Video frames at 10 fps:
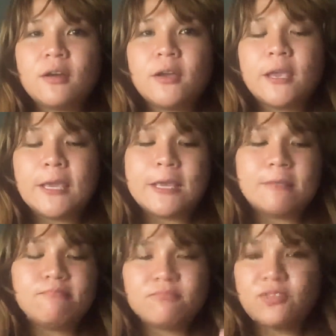
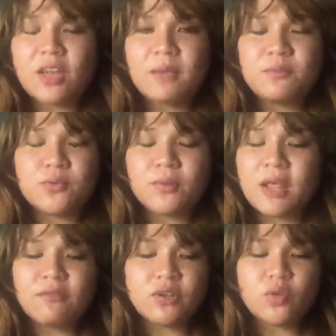and type your
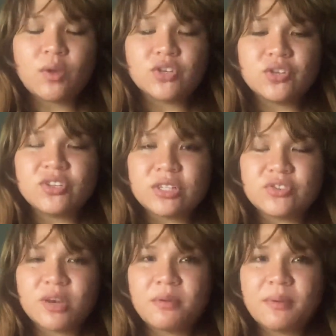whatever your questions. I'll
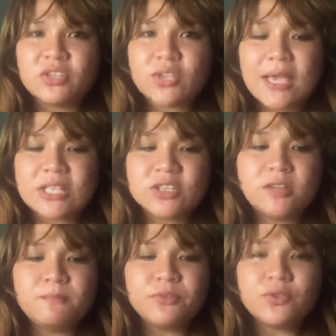try my best to
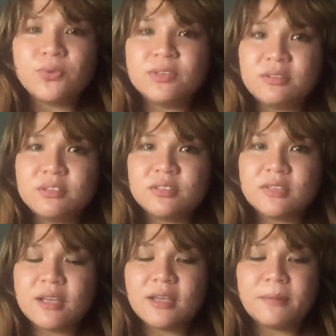answer. So this is
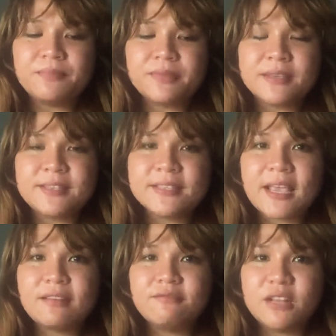the
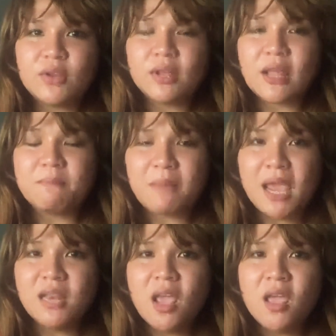second video that I
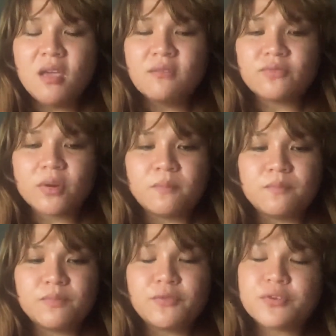made.
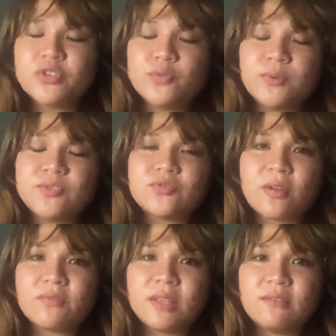From the first one was
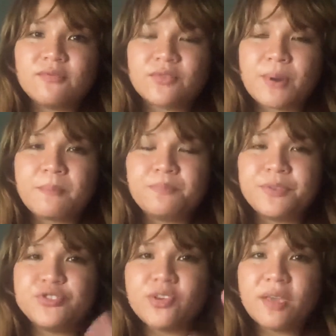traveling from
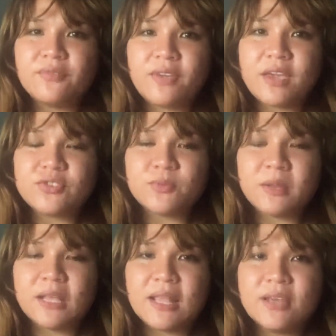JFK to
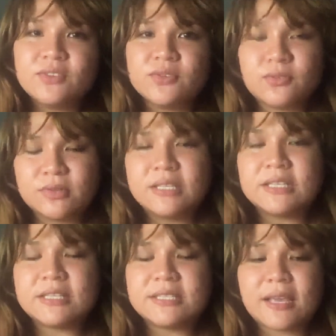Manila. So this
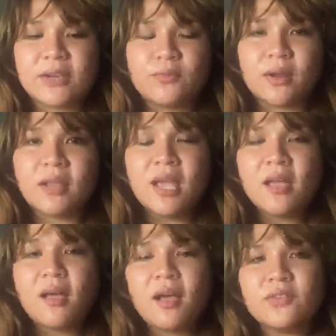is the second one,
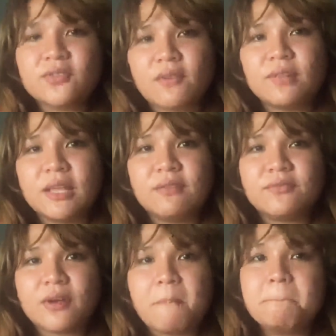traveling
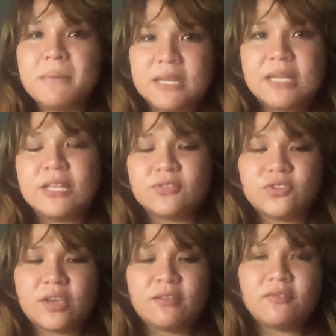from Manila to
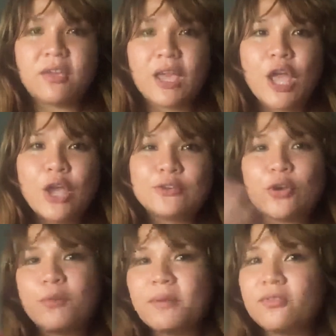JFK. So I
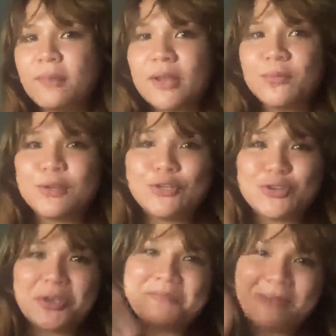hope everybody would
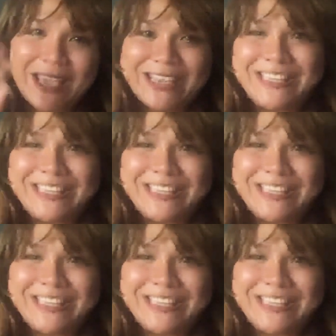enjoy. Bye.